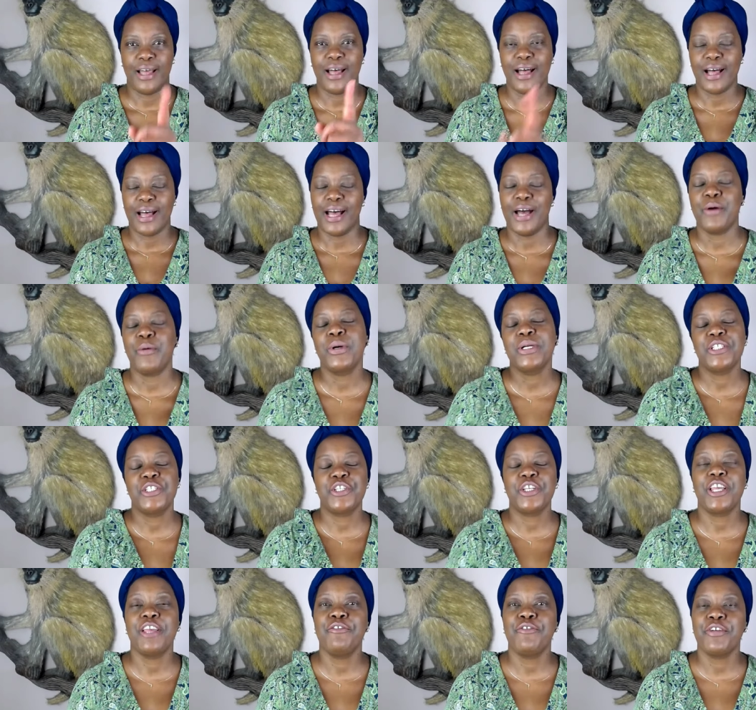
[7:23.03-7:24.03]
I want to
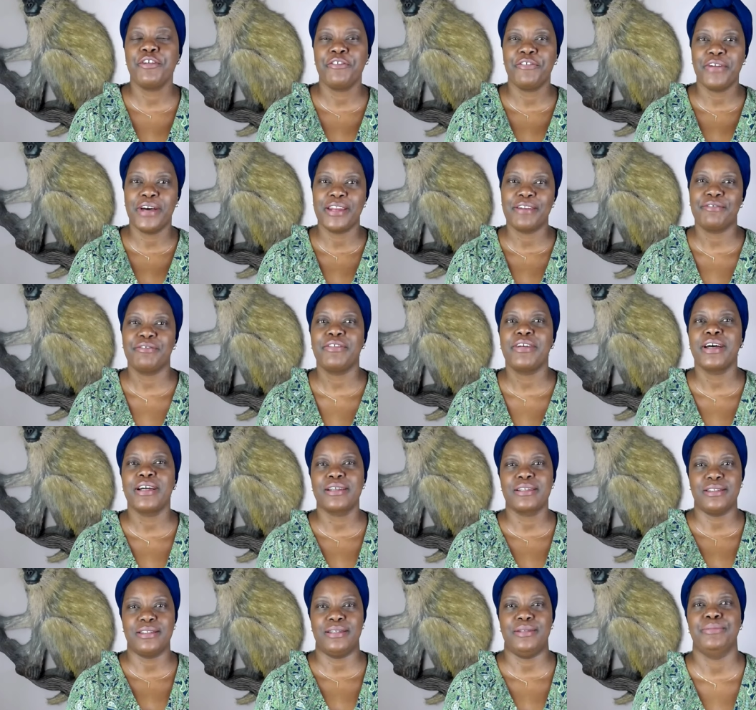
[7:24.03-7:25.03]
give you a fun fact.